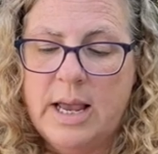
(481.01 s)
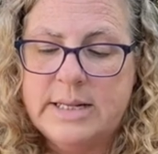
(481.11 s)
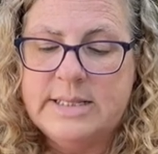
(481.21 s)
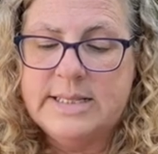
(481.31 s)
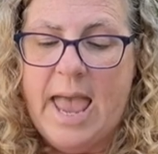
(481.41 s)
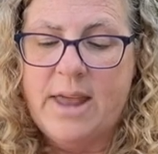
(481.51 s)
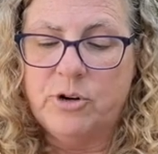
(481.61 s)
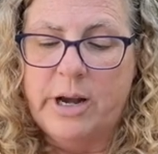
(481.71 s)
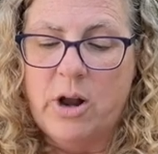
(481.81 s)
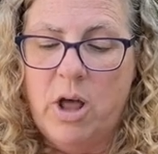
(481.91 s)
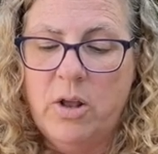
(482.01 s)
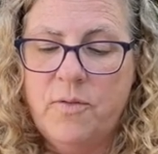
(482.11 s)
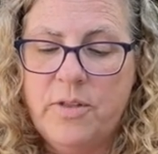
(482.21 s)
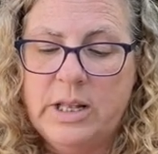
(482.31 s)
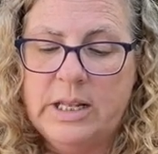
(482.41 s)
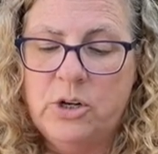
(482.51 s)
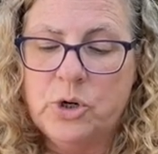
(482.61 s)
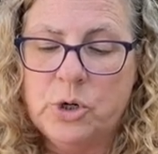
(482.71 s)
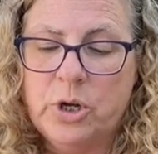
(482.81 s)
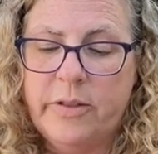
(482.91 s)
and scatter it all over the little
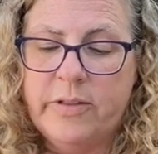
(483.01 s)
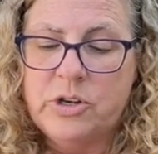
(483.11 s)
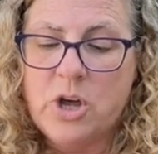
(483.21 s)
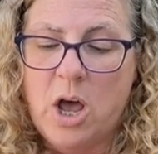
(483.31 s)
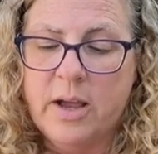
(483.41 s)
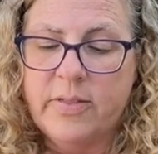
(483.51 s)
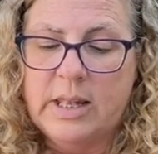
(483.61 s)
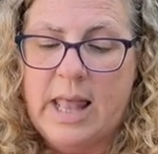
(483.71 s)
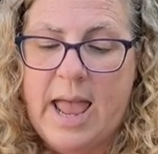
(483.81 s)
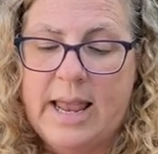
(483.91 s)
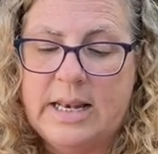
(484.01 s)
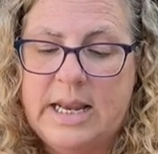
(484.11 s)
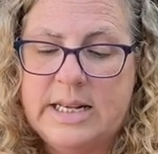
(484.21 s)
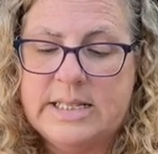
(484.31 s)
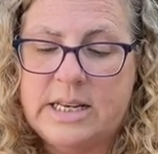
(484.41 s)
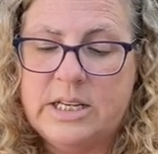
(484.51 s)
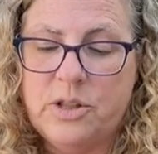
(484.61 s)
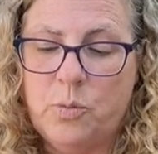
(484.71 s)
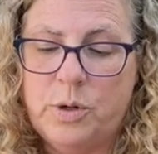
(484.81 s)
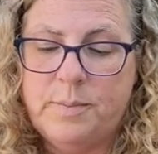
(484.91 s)
girl and the dog and the lion," he said to
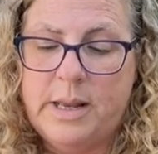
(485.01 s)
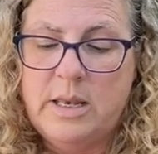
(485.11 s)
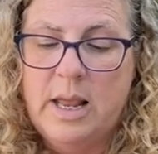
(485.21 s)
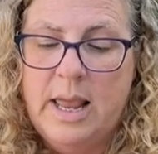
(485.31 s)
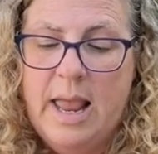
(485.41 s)
the Woodman,